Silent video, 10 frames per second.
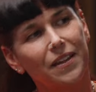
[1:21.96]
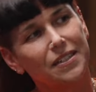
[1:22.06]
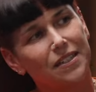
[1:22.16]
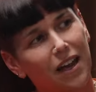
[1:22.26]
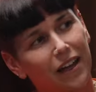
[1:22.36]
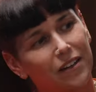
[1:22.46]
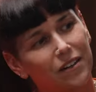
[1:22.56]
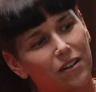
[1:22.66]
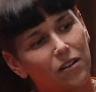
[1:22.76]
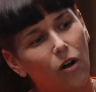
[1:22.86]
this nut
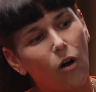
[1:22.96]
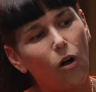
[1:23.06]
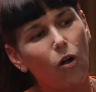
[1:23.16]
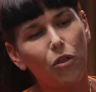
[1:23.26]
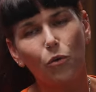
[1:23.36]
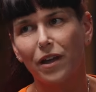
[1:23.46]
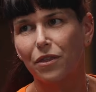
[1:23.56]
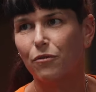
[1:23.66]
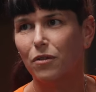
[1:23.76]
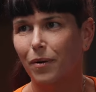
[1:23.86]
all the way
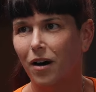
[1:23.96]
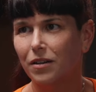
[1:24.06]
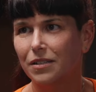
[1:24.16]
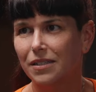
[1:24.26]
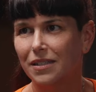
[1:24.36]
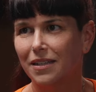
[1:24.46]
through the box,